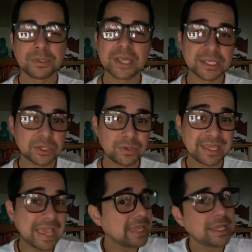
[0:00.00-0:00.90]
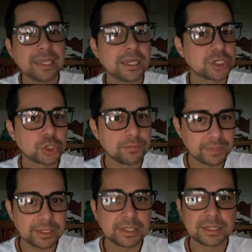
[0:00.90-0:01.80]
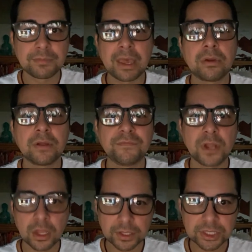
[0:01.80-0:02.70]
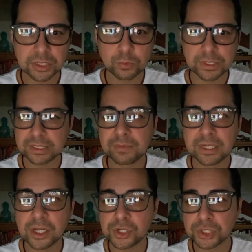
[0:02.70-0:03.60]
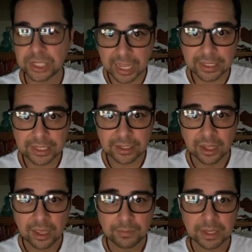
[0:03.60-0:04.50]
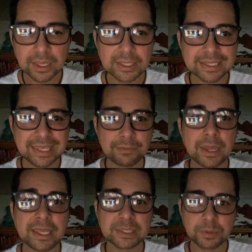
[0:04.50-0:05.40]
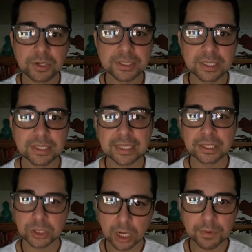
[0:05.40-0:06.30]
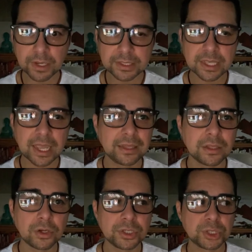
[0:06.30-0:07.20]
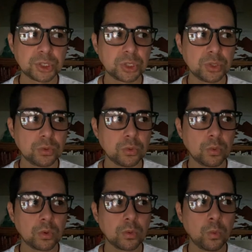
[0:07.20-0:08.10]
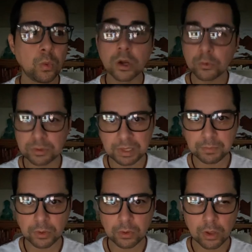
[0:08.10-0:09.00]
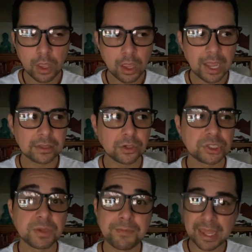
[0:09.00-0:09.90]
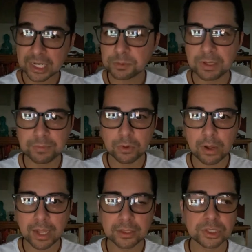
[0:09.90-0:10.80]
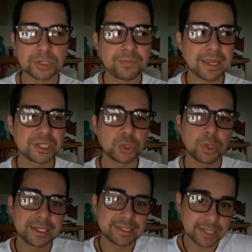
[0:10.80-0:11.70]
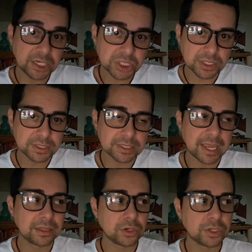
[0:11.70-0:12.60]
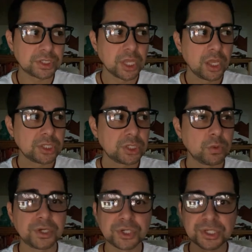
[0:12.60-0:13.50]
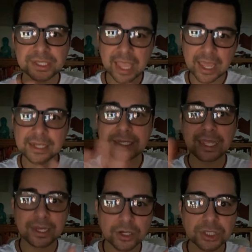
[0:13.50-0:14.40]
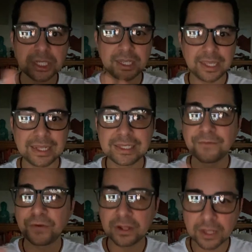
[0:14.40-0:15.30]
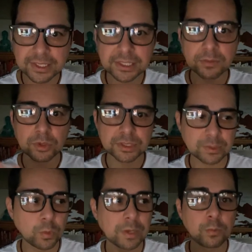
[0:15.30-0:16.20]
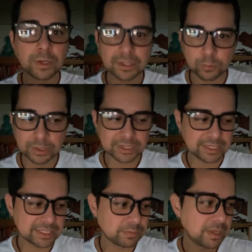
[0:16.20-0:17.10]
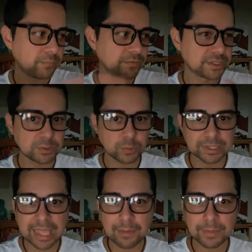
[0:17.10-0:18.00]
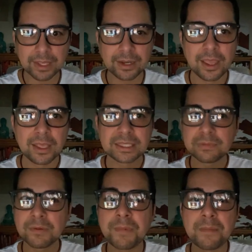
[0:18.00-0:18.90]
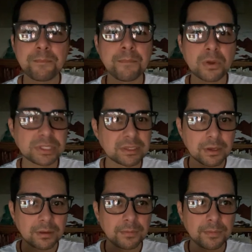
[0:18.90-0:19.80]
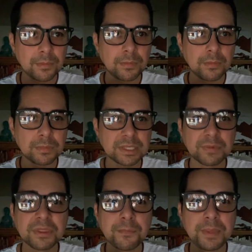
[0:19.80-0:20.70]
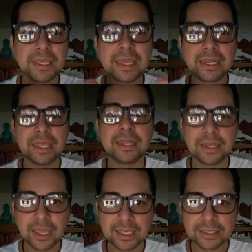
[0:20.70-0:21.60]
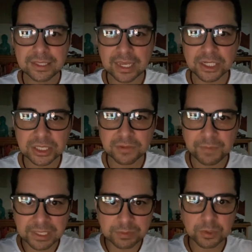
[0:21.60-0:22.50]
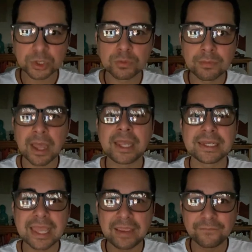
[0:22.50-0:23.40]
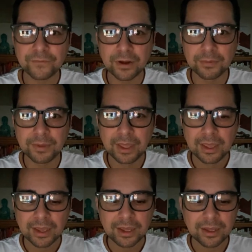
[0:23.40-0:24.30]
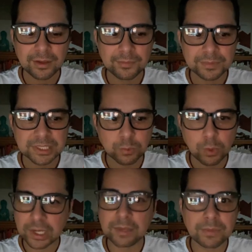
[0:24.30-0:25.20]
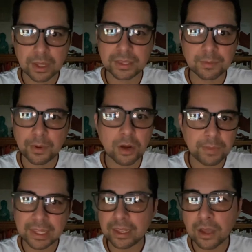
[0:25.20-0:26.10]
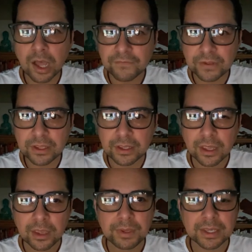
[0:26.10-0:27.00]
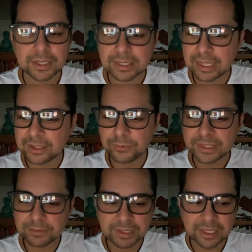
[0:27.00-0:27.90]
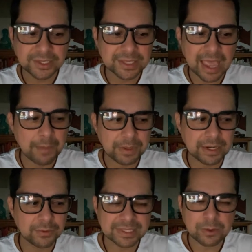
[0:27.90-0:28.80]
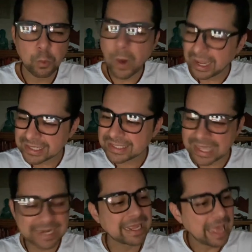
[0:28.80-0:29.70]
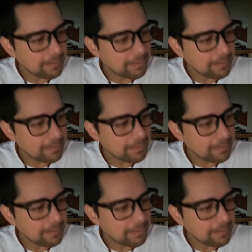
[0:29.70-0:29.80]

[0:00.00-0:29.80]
I was also gaining a tremendous amount of knowledge and wisdom and understanding. Because in my experiences at Starbucks, I learned to work with people. I learned to manage people. I learned to manage organizations. I learned to understand energy in different customers and what this meant versus what that meant. Some of the beginning stages of my spiritual mind came from just working behind the bar making coffee, because there was something that used to happen and I was like, why does that